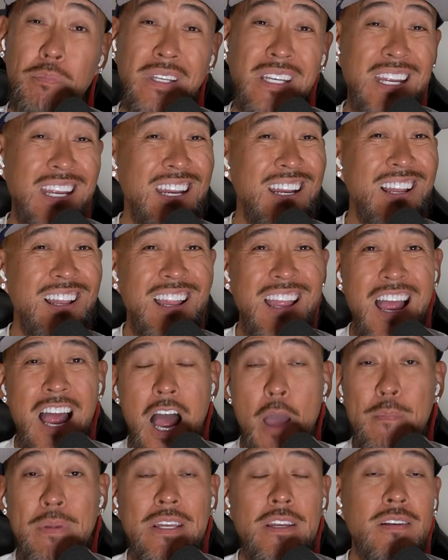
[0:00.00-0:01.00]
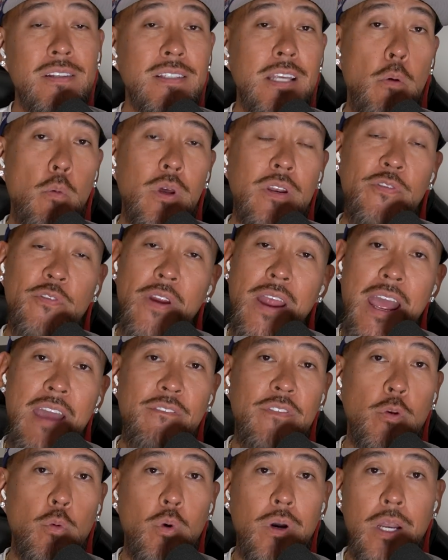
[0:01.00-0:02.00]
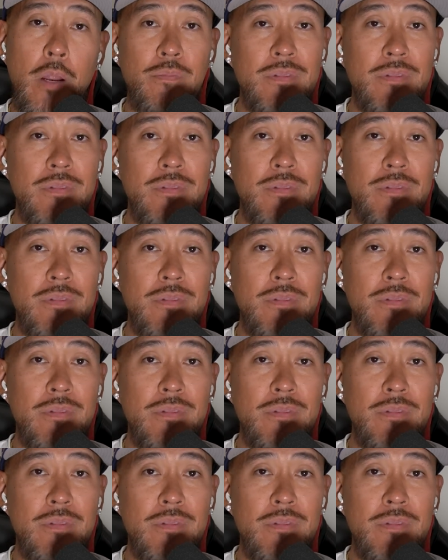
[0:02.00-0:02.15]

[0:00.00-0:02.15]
But I mean, there's someone for everyone.